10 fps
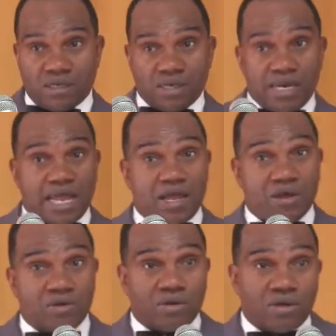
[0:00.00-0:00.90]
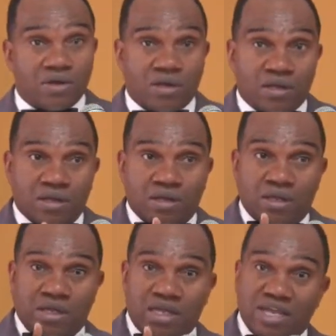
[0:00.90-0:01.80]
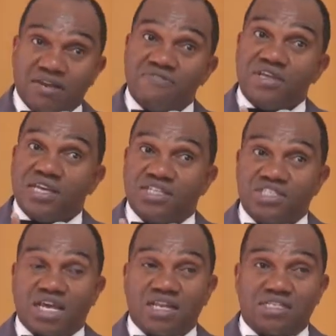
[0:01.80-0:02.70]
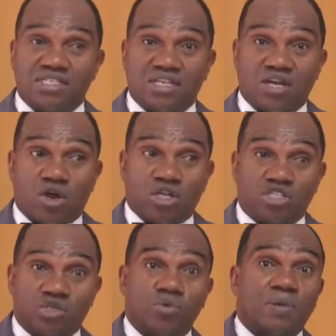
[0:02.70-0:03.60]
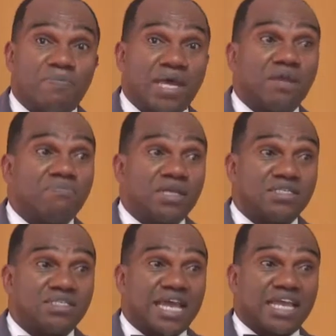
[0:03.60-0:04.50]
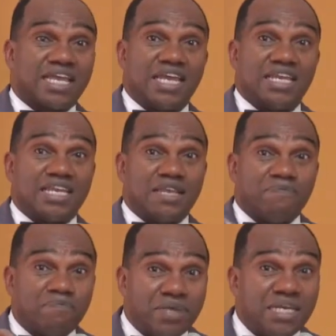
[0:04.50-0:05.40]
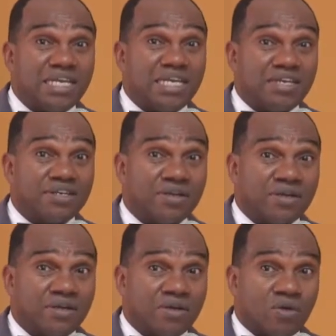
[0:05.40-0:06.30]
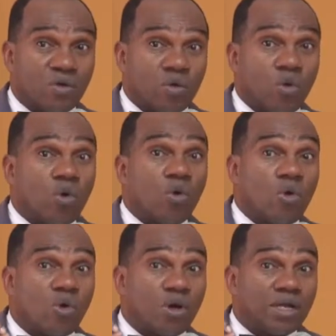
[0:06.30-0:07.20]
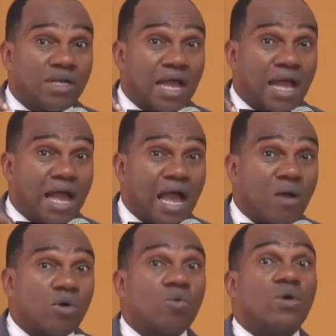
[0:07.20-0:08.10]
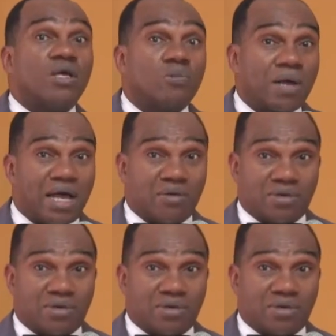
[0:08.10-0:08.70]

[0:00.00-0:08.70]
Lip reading: Now, envy and jealousy are two impediments that can impede on our willpower.